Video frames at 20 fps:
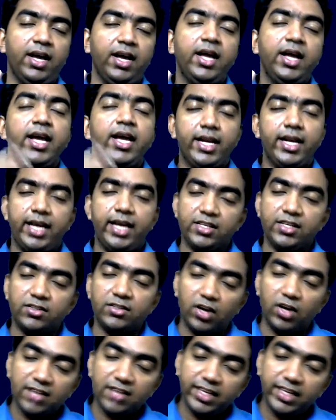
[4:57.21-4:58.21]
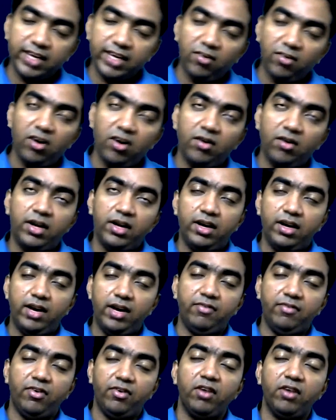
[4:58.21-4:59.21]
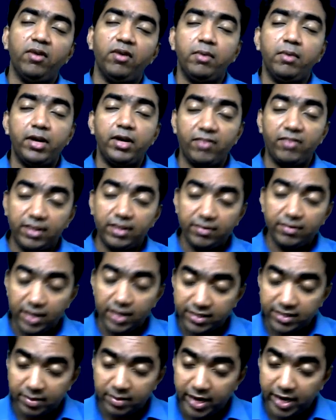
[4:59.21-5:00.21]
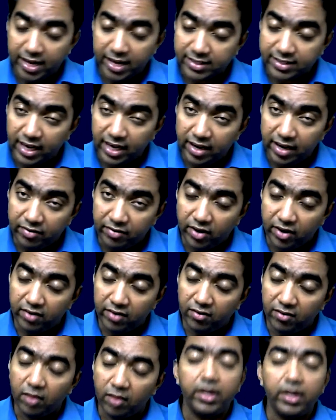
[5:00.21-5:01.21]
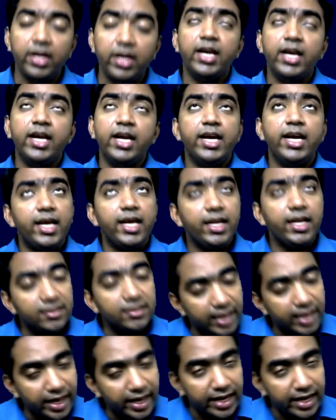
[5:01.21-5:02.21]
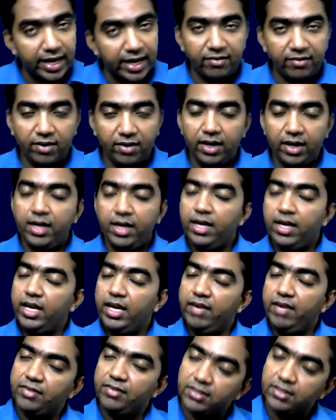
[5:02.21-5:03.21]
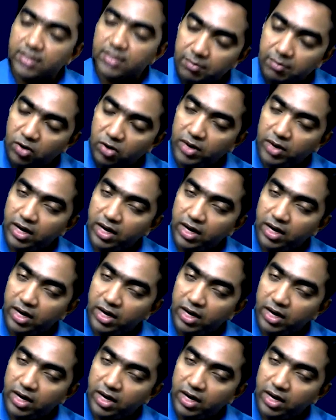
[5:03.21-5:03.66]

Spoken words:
In case of thoracic lymph node involvement, if there is a mediastinal lymph node involvement, it is again N1. If there is abdominal,